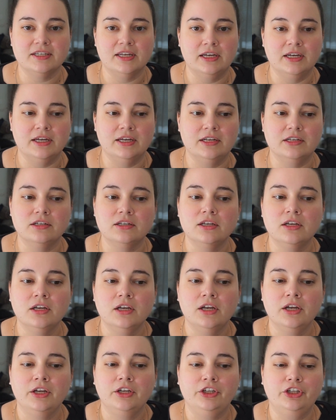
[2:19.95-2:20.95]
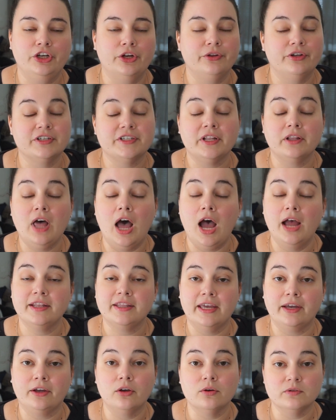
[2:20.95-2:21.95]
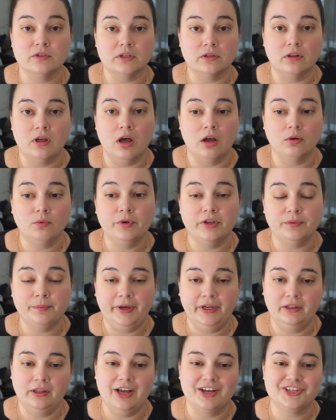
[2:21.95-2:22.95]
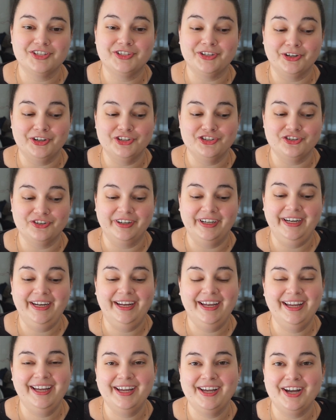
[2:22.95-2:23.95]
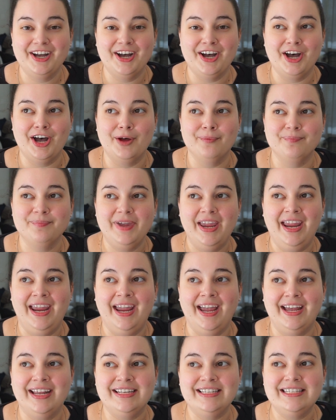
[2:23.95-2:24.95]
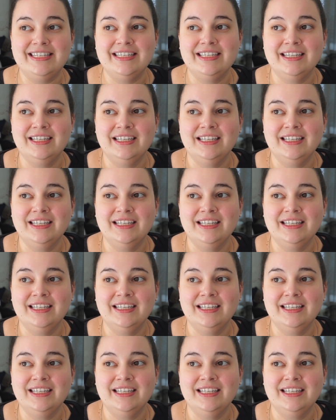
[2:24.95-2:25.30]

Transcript: And, you know, there's a lot that goes along with weight loss surgery. Um, and